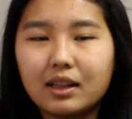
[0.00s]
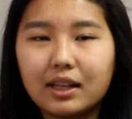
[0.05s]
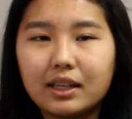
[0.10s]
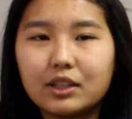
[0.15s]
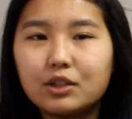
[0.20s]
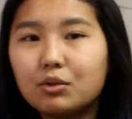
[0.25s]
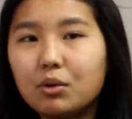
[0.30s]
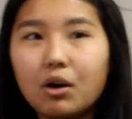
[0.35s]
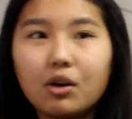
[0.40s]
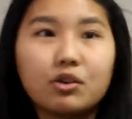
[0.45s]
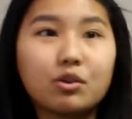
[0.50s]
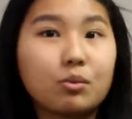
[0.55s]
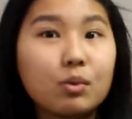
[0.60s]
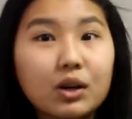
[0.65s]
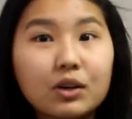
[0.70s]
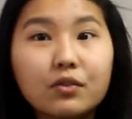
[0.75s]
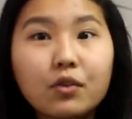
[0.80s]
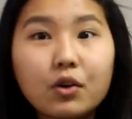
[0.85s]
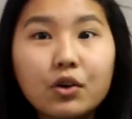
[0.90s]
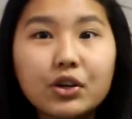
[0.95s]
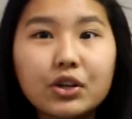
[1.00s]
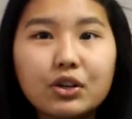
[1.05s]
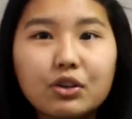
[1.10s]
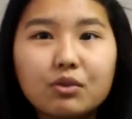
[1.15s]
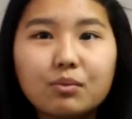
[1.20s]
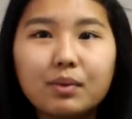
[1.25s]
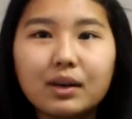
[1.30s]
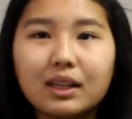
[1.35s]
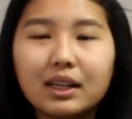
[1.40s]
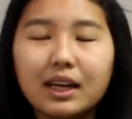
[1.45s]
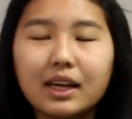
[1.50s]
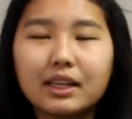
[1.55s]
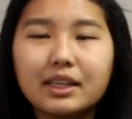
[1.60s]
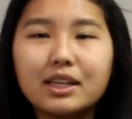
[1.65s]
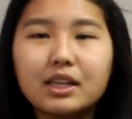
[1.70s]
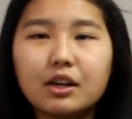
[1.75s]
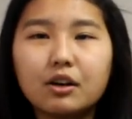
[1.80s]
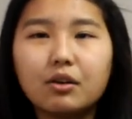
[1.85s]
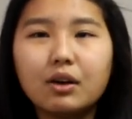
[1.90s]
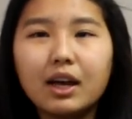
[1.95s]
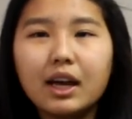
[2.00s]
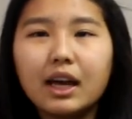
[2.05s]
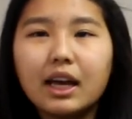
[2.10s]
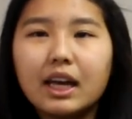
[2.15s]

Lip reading: they do all your work for you, but like, you know,